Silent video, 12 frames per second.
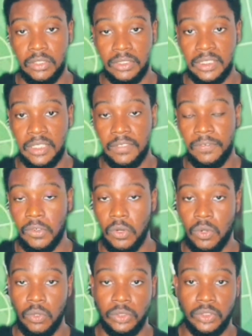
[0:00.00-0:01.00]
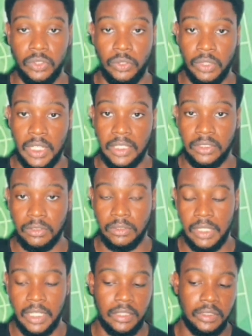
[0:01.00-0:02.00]
conceded 4 goals to
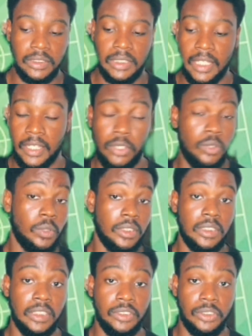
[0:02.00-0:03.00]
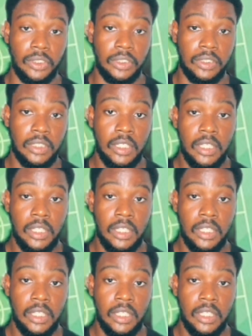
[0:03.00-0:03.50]
Newcastle, and Ndiaye, who was injured